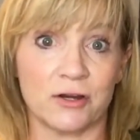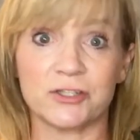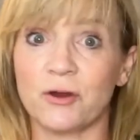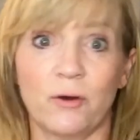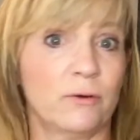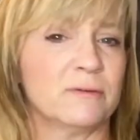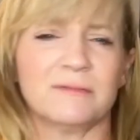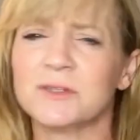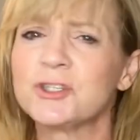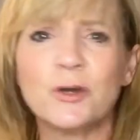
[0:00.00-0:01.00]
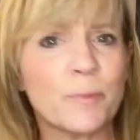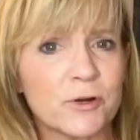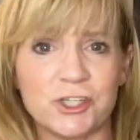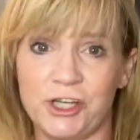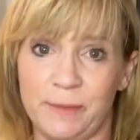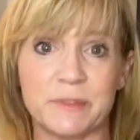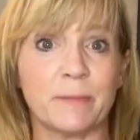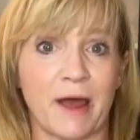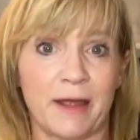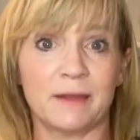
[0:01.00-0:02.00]
so super cheap to
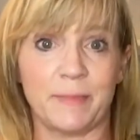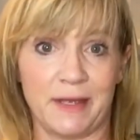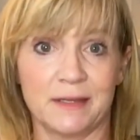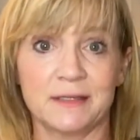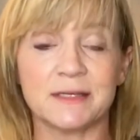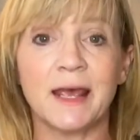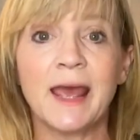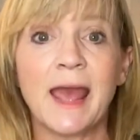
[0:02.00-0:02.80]
buy at the bins,